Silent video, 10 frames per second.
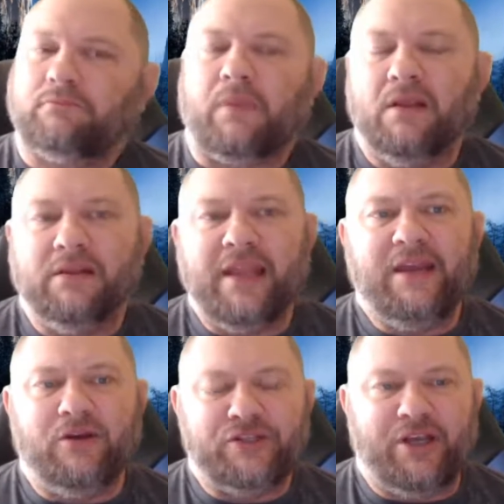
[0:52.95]

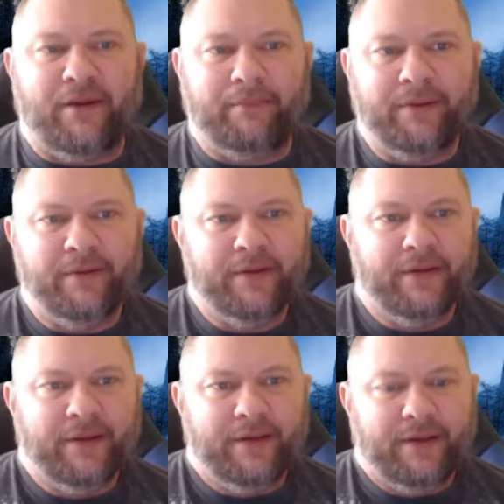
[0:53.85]
Leadership
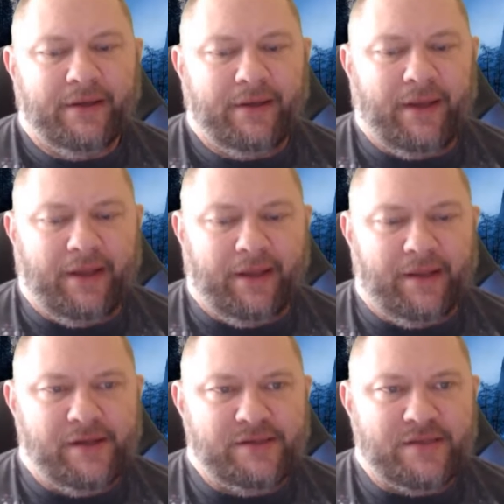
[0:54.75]

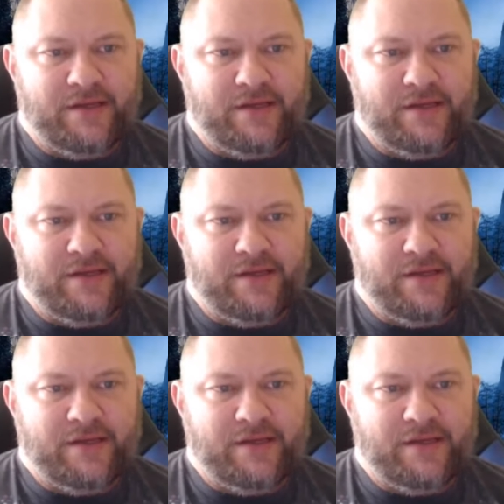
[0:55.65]
is